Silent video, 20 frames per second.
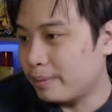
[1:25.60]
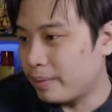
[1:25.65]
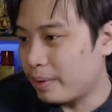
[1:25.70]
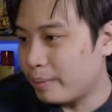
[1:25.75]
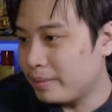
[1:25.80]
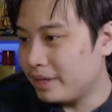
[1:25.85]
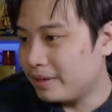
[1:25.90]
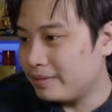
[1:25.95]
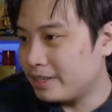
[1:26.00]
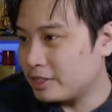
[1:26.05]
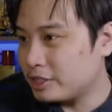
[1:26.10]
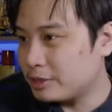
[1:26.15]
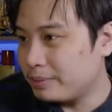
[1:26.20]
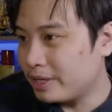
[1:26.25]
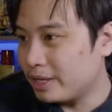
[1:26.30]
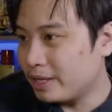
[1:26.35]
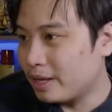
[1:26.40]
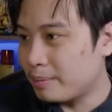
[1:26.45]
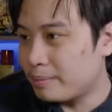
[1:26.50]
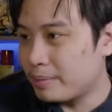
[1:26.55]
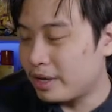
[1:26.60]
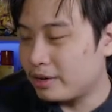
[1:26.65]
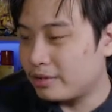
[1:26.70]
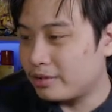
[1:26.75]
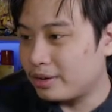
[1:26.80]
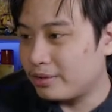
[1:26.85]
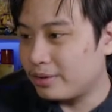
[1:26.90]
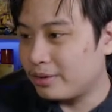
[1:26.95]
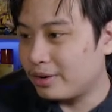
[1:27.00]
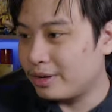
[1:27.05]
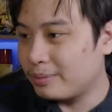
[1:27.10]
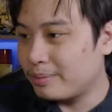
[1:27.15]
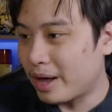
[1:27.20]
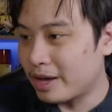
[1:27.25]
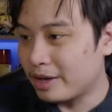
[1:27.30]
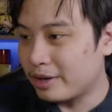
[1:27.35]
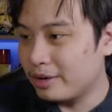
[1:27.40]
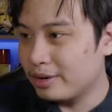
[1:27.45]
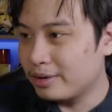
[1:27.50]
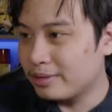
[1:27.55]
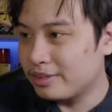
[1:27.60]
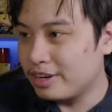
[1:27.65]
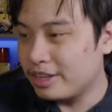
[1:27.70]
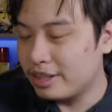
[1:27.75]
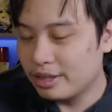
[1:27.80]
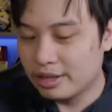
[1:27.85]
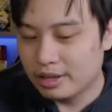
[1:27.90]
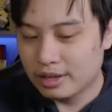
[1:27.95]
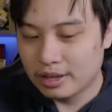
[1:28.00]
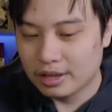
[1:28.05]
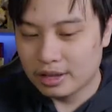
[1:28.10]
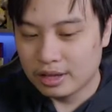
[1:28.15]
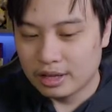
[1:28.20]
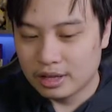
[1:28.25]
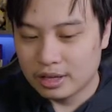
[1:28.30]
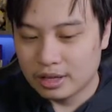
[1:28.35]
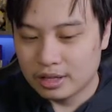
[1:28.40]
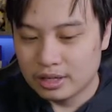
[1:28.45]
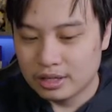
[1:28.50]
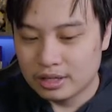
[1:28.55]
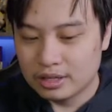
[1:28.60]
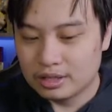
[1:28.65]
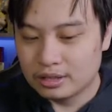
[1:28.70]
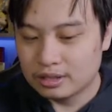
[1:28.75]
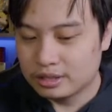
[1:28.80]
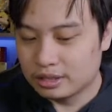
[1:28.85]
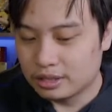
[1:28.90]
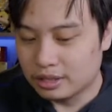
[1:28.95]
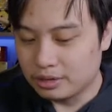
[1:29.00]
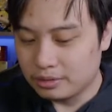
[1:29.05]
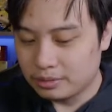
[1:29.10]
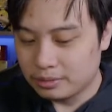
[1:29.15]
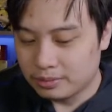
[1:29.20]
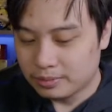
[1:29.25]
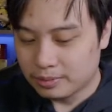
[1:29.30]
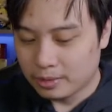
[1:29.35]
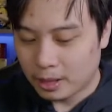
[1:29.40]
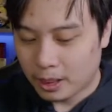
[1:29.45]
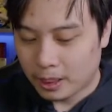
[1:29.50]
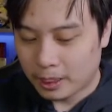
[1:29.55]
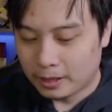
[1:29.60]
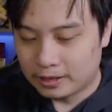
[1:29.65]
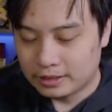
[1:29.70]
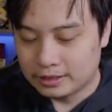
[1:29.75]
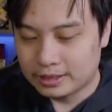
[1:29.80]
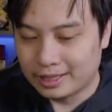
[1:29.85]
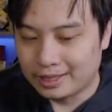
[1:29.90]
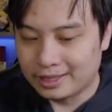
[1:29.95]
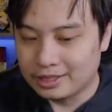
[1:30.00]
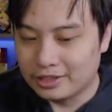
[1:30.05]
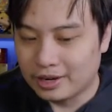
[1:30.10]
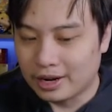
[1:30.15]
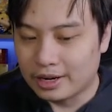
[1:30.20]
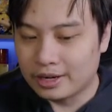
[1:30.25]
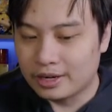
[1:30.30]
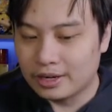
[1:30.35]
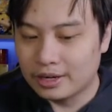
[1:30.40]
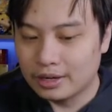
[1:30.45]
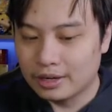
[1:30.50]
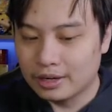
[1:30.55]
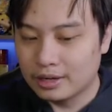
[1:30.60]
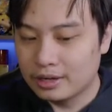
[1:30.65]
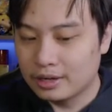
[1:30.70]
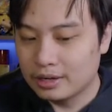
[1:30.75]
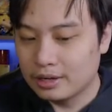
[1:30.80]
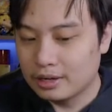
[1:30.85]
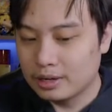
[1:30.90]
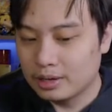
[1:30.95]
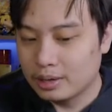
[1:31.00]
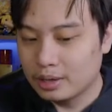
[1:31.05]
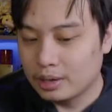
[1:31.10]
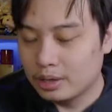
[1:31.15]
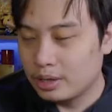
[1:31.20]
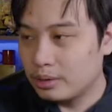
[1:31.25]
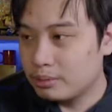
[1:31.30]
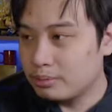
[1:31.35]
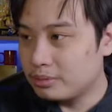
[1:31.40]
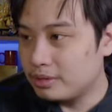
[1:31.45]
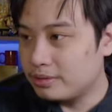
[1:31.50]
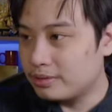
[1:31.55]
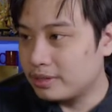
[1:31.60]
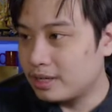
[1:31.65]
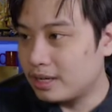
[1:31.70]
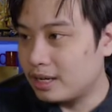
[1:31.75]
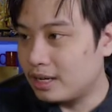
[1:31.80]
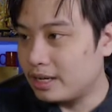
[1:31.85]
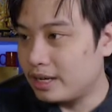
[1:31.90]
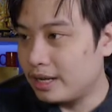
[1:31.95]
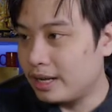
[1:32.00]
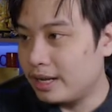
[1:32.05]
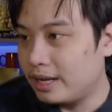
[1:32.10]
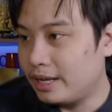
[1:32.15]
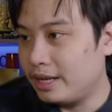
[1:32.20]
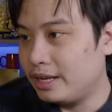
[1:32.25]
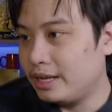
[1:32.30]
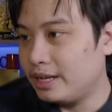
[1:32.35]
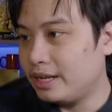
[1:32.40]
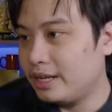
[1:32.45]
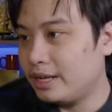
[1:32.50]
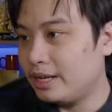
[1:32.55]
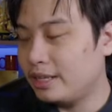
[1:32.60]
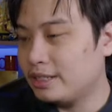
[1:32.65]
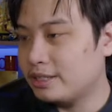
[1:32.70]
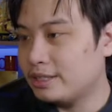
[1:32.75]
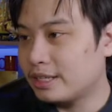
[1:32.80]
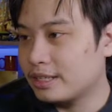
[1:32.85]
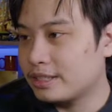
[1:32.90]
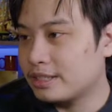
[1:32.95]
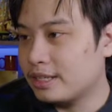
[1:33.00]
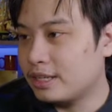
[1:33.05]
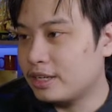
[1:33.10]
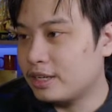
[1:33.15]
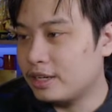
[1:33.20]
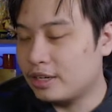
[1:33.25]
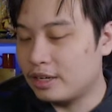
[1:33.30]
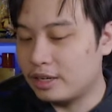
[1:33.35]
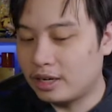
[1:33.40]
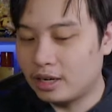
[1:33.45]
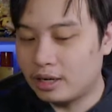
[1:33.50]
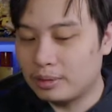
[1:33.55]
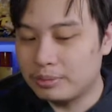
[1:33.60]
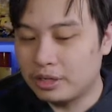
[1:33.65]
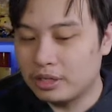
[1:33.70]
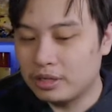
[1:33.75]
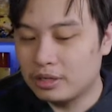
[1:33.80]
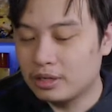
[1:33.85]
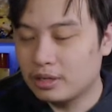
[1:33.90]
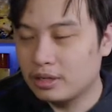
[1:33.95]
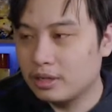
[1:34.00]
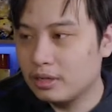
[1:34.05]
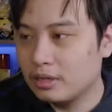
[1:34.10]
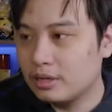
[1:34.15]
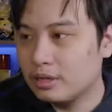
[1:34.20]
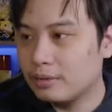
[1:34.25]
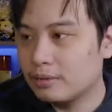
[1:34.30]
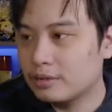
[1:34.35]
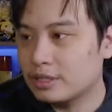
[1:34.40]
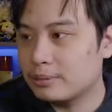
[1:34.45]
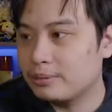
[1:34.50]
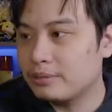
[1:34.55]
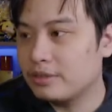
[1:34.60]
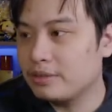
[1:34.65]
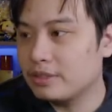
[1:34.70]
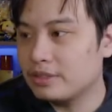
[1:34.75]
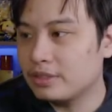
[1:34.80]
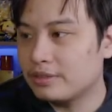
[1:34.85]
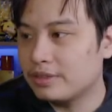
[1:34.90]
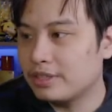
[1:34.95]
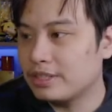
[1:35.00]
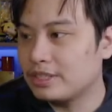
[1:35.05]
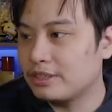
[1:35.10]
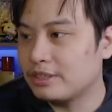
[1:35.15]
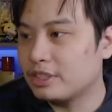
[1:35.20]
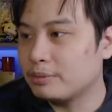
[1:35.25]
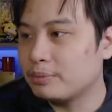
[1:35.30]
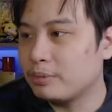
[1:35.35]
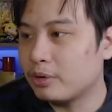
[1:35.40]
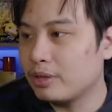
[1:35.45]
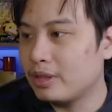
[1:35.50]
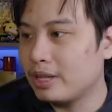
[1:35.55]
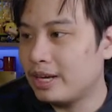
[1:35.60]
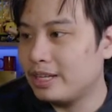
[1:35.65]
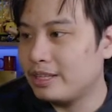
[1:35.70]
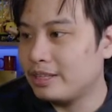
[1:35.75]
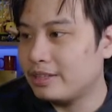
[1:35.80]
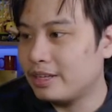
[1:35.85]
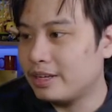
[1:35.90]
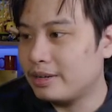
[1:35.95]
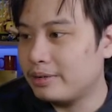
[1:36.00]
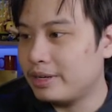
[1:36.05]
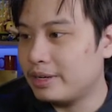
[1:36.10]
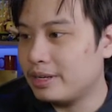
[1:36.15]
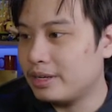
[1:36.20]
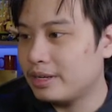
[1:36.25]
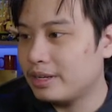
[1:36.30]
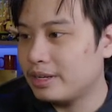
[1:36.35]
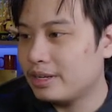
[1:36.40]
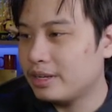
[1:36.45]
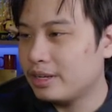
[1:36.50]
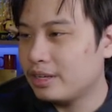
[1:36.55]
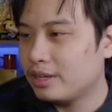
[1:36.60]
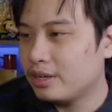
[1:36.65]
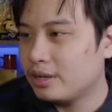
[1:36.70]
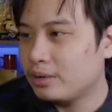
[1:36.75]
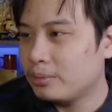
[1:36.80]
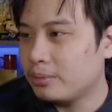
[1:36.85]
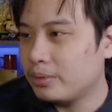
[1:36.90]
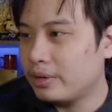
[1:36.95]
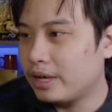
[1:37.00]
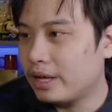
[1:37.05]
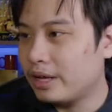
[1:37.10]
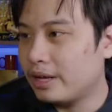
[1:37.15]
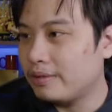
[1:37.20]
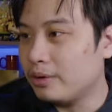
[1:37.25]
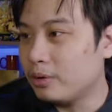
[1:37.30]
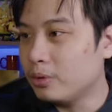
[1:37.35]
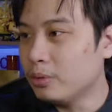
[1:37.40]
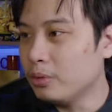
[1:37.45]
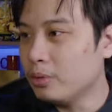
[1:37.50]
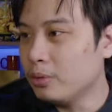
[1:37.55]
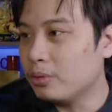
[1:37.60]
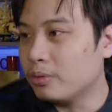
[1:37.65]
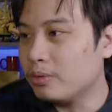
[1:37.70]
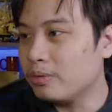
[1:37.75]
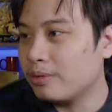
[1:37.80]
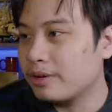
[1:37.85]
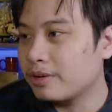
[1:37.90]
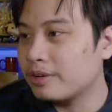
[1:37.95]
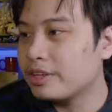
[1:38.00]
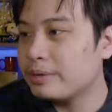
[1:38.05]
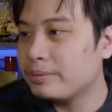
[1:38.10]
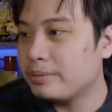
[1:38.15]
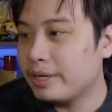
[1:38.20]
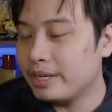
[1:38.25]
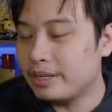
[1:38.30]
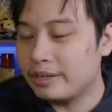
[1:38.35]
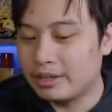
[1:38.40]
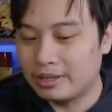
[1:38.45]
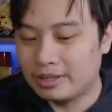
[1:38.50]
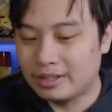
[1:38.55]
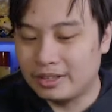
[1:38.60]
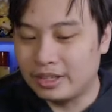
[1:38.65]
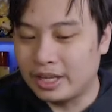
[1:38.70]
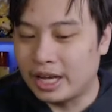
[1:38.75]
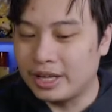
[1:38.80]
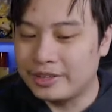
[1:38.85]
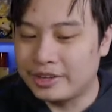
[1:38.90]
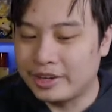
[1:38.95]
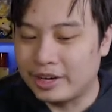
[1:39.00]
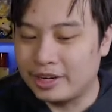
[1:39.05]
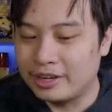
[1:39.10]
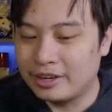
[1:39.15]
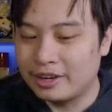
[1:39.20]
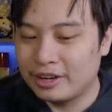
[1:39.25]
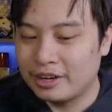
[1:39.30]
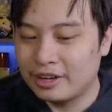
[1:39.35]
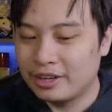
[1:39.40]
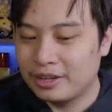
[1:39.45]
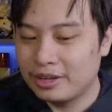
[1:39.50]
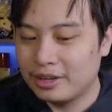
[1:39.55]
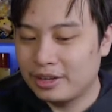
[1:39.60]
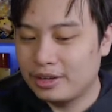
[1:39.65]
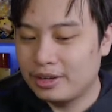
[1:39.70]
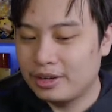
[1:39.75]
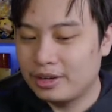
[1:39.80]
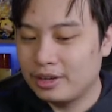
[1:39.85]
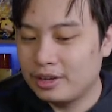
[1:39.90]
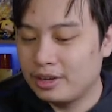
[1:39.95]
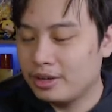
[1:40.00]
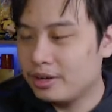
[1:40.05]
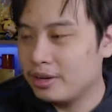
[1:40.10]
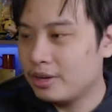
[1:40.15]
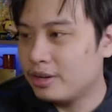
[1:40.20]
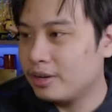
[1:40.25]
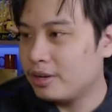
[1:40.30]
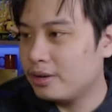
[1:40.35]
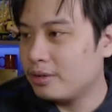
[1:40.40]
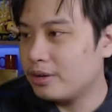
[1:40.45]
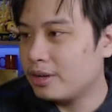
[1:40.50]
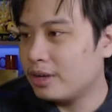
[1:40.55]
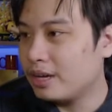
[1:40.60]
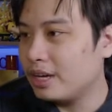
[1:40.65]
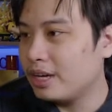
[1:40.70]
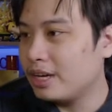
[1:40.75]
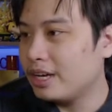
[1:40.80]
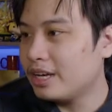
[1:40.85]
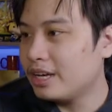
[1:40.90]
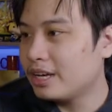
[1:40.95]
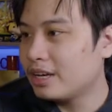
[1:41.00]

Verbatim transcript: I believe that should be a lot better for everyone back at home, right? So, Psychic Tracker. We've got a Inzektor Hopper. I'm just going to move this over here so there's more light. There we are. We have, oh, World Humane Nanyan. Okay.